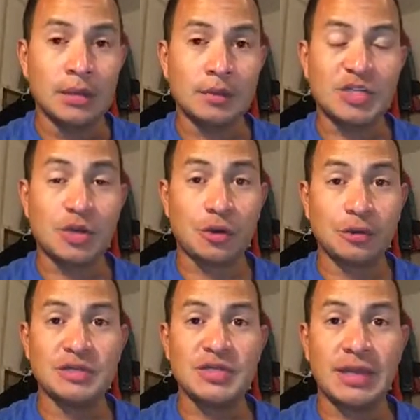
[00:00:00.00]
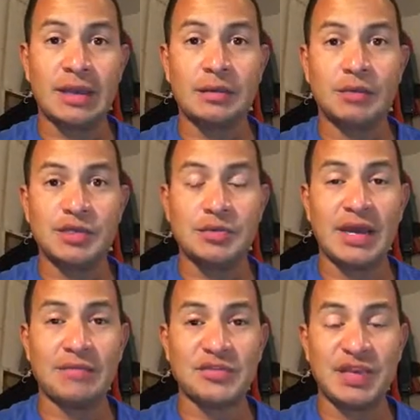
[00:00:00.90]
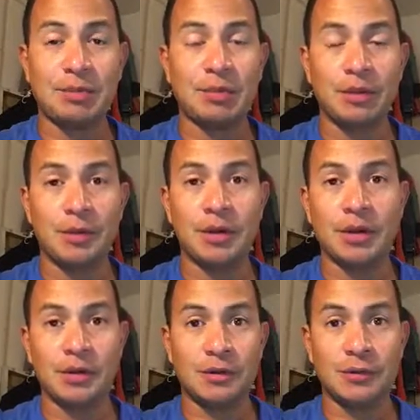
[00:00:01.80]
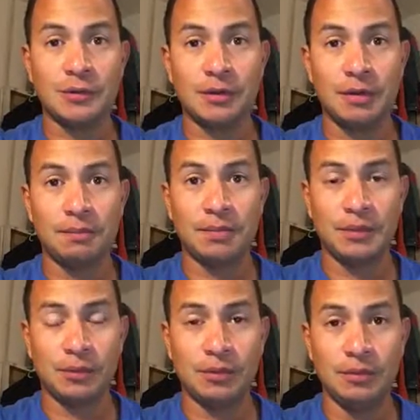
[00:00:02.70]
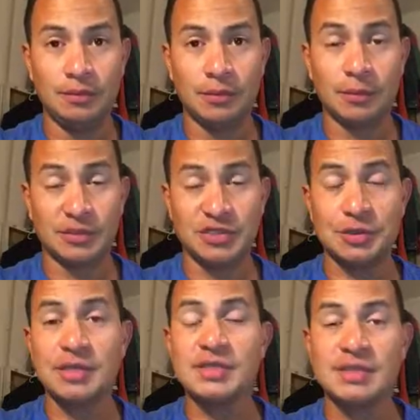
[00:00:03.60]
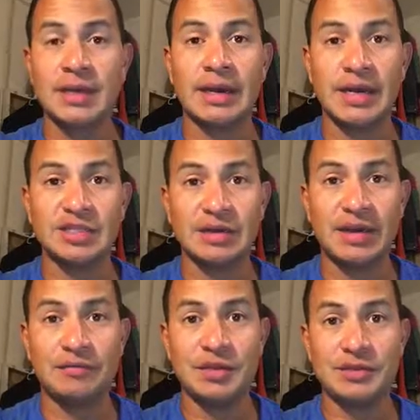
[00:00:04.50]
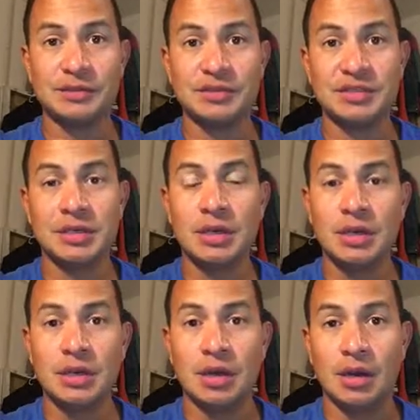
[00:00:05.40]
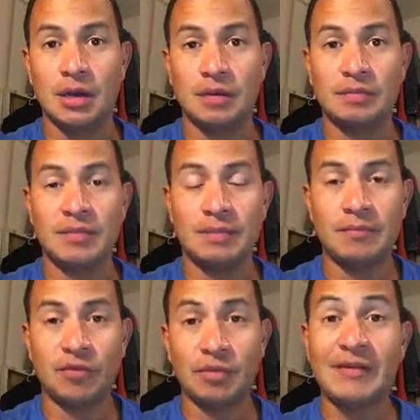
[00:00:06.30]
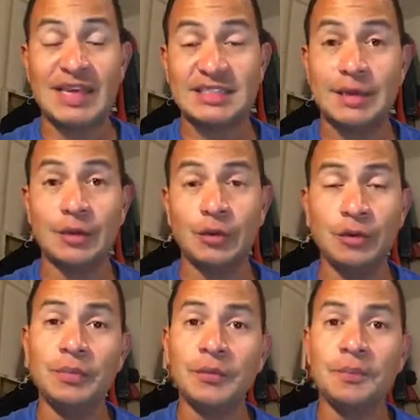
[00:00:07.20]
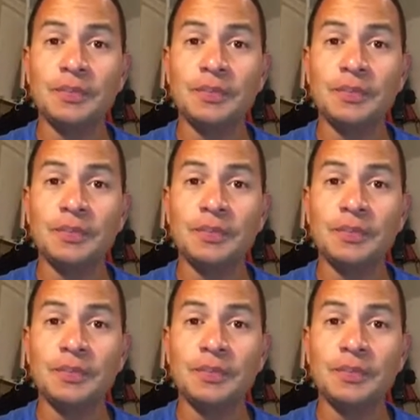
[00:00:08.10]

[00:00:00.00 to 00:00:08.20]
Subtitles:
which occurs and which we have the same number of people or students that actually have measles from the vaccinated group